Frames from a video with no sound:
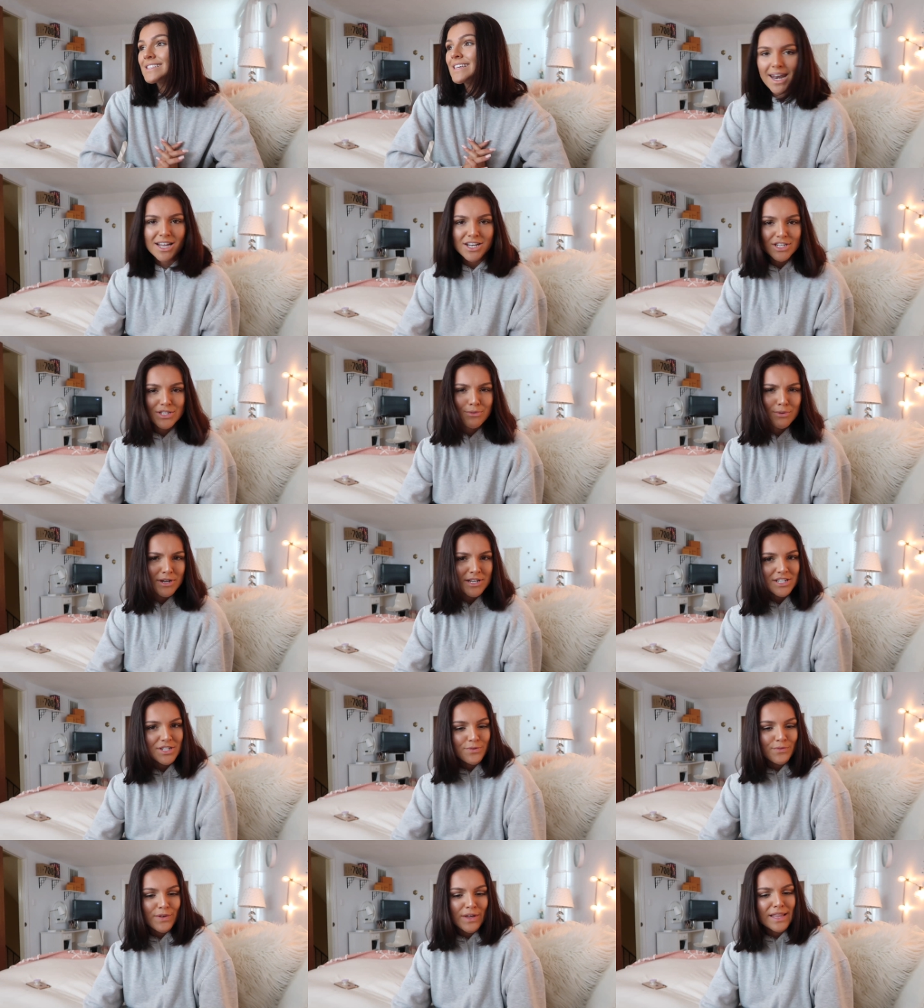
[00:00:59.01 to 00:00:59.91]
and I just
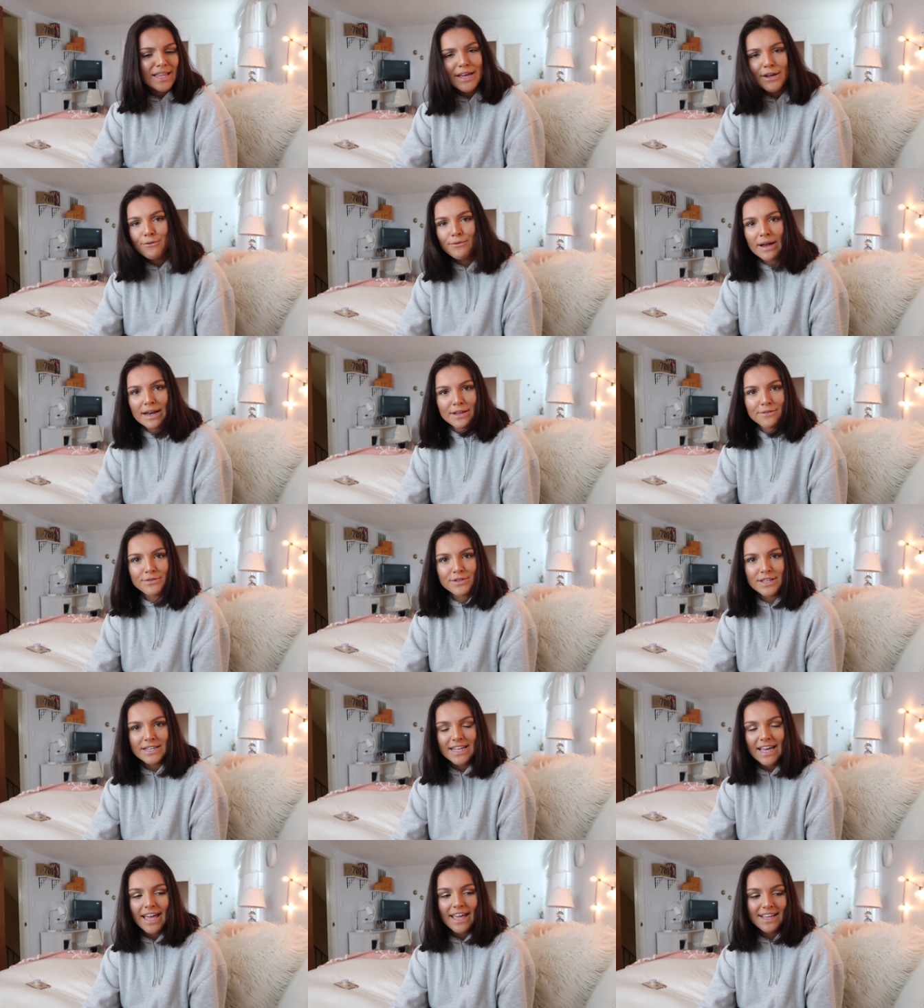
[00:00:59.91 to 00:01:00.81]
wanted to feel like ready for
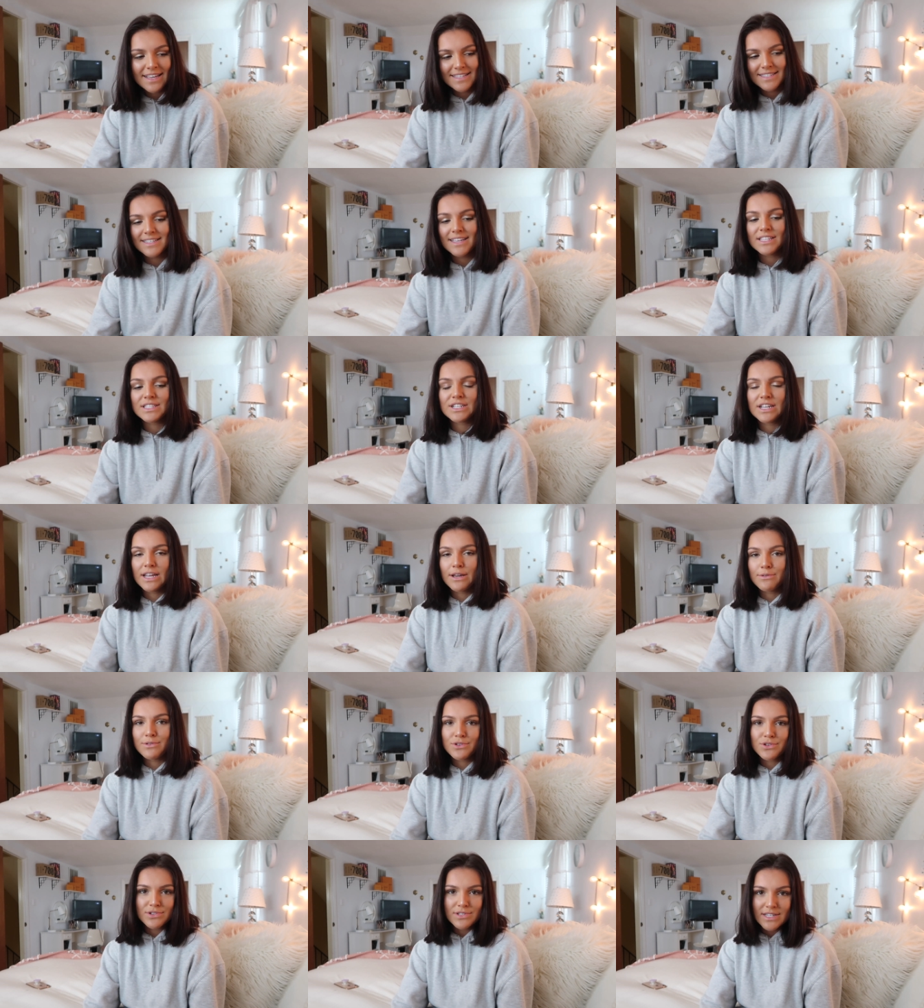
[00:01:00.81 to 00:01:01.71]
the day because
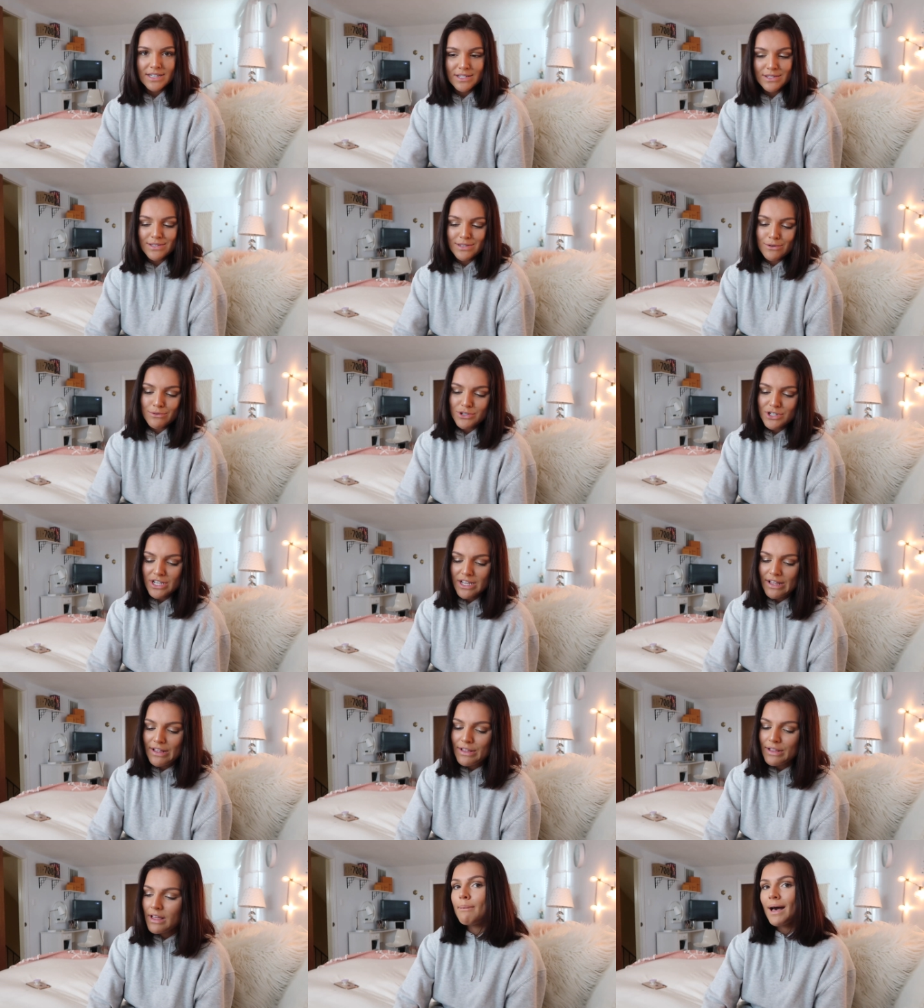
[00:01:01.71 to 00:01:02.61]
yesterday was just like so
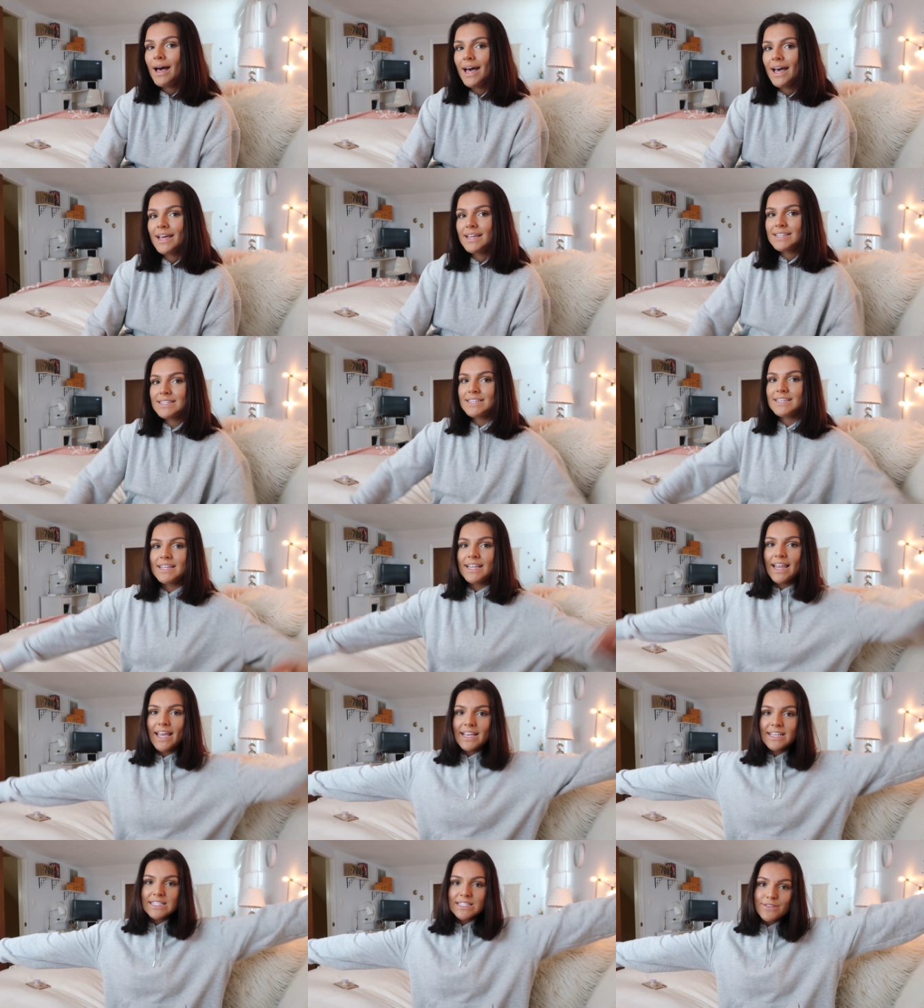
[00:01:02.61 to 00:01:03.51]
chill. But
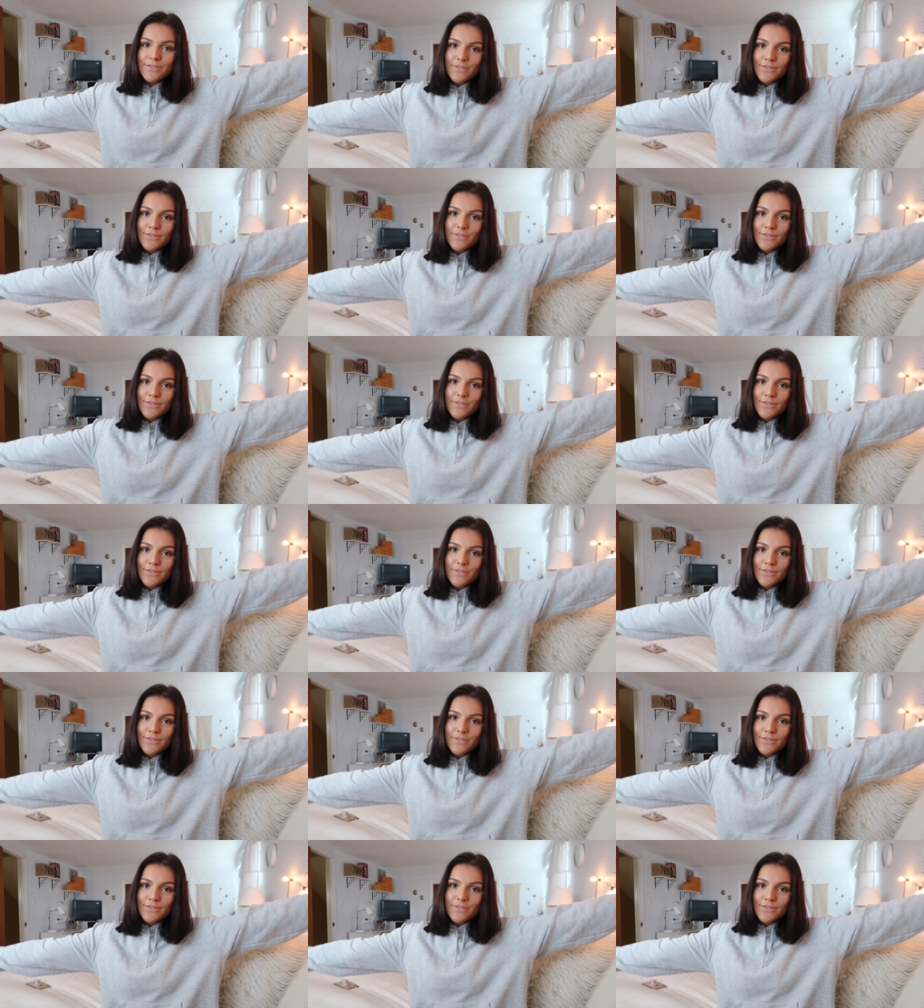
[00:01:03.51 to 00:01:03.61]
today's